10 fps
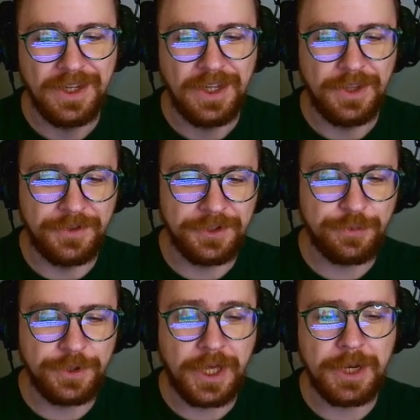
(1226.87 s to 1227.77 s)
This
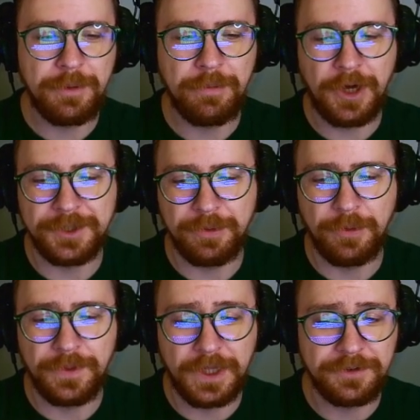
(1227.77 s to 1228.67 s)
would not have been possible
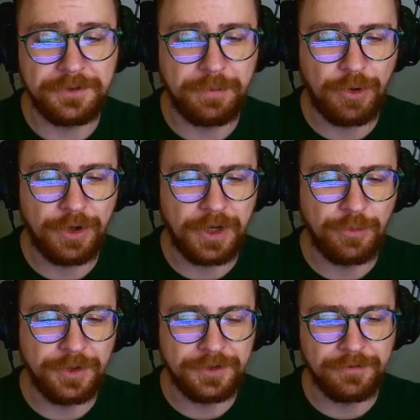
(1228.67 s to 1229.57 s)
without the support and
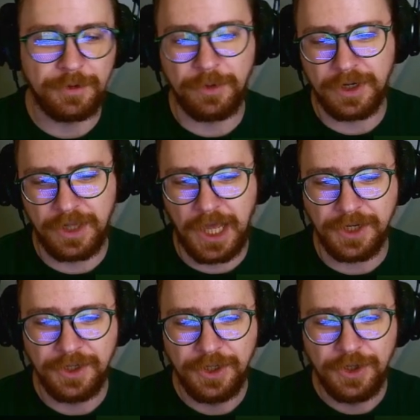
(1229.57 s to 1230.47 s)
wisdom from our client,
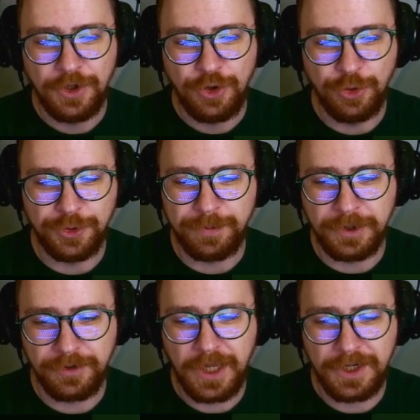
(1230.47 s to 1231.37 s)
who
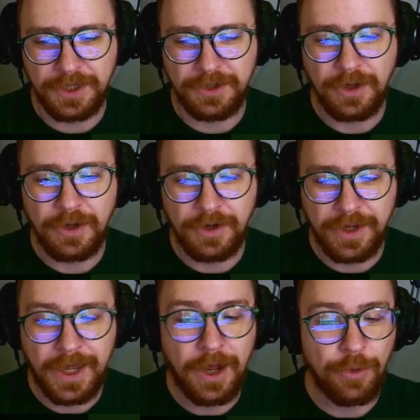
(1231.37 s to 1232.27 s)
spearheaded
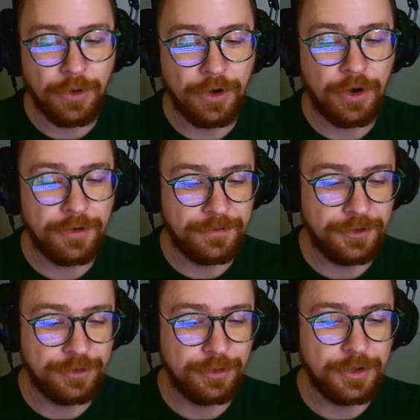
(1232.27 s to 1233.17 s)
our
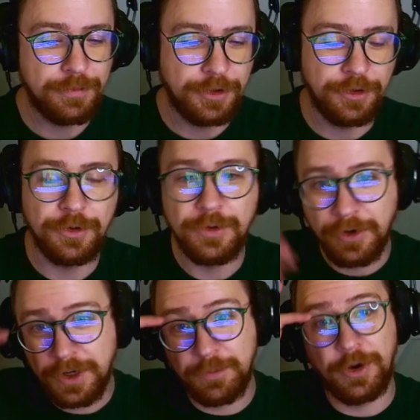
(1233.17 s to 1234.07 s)
artificial computer
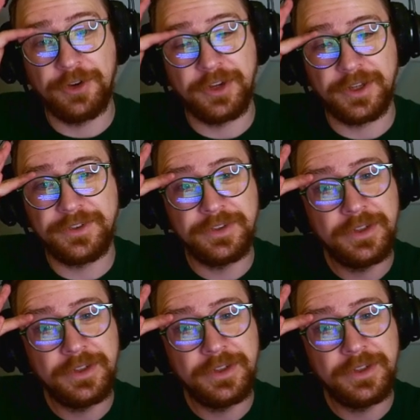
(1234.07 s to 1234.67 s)
learning projects.